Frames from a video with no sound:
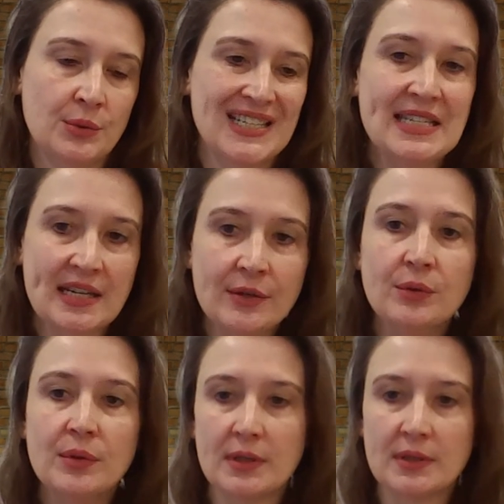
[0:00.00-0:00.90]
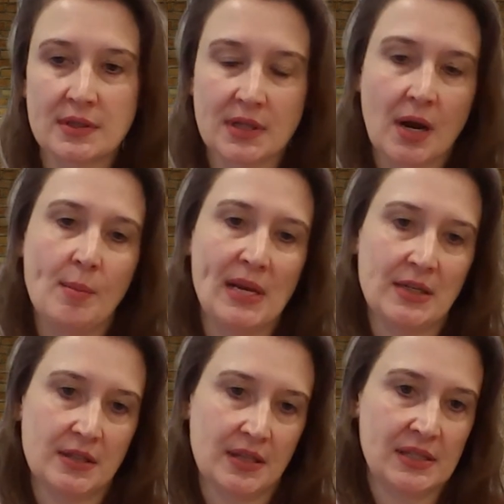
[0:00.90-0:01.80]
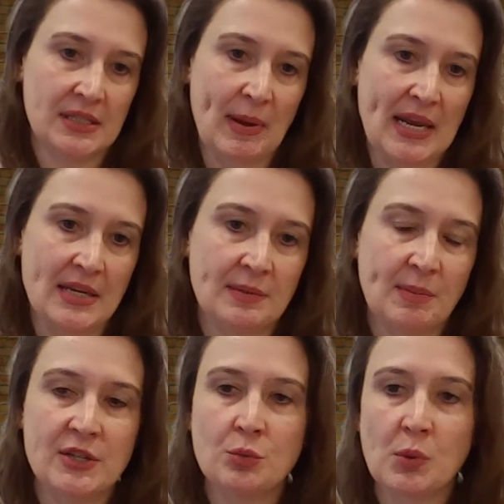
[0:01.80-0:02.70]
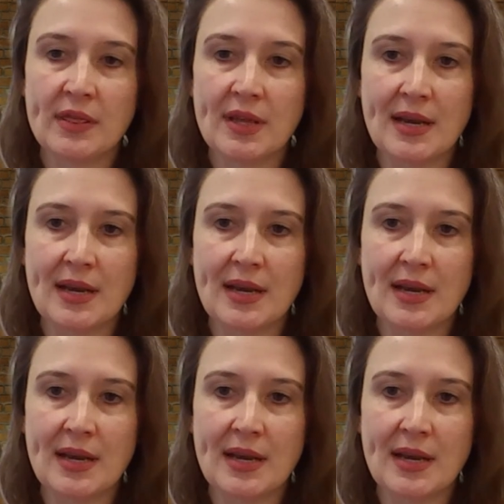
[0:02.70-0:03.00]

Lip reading: continue to come into the space, but is one that